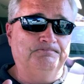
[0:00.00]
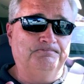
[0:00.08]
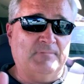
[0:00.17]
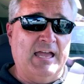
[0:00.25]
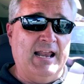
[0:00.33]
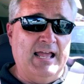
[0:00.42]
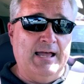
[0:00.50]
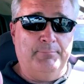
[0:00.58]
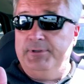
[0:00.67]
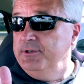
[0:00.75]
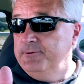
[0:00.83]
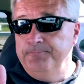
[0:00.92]
that
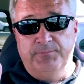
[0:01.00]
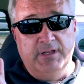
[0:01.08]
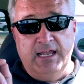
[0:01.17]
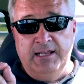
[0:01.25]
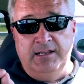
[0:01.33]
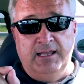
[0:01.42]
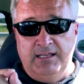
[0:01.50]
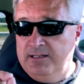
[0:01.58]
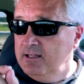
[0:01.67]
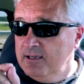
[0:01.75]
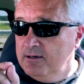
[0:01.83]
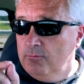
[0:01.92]
happened. And
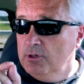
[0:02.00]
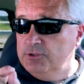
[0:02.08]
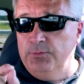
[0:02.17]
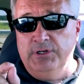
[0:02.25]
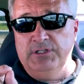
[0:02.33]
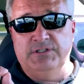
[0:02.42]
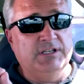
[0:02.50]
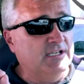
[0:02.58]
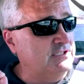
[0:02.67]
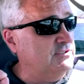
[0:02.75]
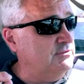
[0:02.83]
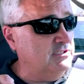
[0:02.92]
and uh,
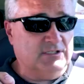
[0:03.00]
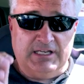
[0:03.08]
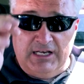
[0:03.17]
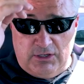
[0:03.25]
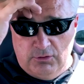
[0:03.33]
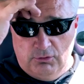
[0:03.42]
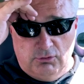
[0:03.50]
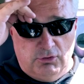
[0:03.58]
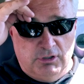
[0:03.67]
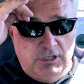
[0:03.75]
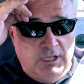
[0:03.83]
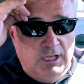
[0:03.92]
126 is, is kind of
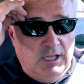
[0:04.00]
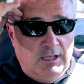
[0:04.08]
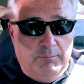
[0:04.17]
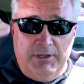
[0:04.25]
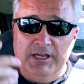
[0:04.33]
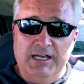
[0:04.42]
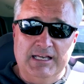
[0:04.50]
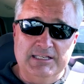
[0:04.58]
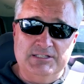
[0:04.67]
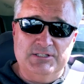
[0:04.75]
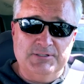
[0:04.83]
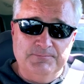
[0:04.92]
cool
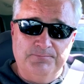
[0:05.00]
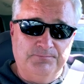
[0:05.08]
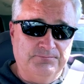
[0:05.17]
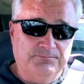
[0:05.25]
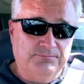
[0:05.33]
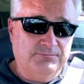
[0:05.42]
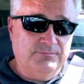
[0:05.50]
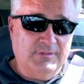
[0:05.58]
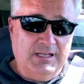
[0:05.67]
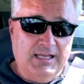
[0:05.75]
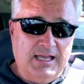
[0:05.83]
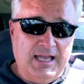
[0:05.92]
because
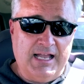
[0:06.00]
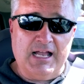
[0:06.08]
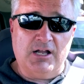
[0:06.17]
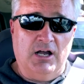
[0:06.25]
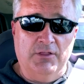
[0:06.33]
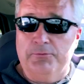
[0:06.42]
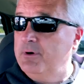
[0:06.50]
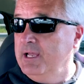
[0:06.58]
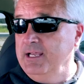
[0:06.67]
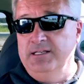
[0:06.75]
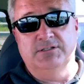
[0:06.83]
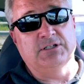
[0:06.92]
I got caught in the
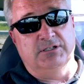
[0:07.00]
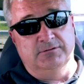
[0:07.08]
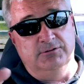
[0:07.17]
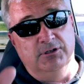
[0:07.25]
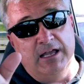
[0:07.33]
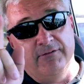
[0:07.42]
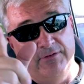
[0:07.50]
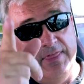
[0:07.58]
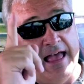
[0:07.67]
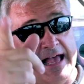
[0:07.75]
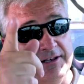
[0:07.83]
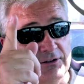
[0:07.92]
rain, so you have
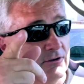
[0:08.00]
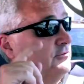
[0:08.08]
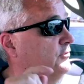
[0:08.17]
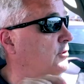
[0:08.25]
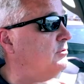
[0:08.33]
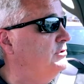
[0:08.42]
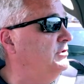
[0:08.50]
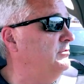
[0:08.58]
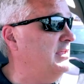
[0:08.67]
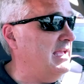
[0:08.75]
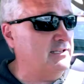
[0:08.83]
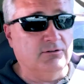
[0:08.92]
that to look forward
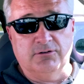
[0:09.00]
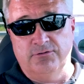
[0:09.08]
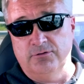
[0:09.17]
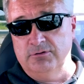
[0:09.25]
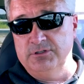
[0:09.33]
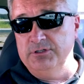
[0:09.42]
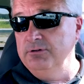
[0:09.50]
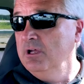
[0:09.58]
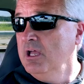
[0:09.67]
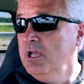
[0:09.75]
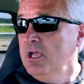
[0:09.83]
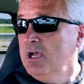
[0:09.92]
to, that to look forward to.
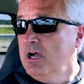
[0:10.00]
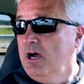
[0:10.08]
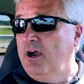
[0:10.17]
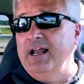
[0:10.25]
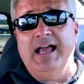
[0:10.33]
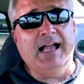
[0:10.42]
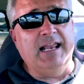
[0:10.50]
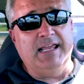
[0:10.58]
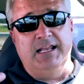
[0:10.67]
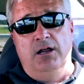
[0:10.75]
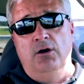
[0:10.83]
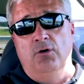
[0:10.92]
All right, I got to
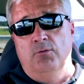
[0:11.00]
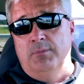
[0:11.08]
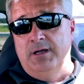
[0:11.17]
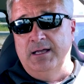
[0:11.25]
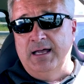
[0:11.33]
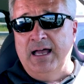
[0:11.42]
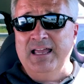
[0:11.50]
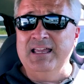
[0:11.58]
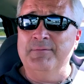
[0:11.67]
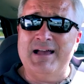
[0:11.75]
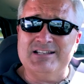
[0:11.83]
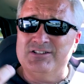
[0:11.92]
get home. I
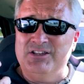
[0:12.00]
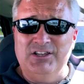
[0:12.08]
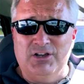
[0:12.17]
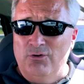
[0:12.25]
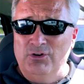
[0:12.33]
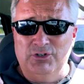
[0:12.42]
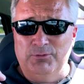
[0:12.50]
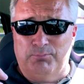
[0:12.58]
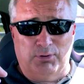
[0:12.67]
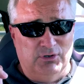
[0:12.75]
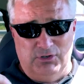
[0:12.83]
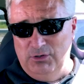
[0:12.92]
am actually going to
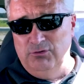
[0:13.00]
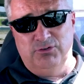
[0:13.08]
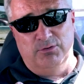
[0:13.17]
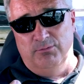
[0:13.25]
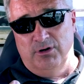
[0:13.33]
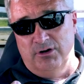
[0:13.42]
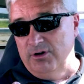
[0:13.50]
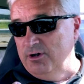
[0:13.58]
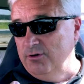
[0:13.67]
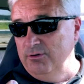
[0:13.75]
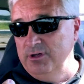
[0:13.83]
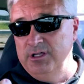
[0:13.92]
Purdue
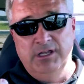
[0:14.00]
tomorrow,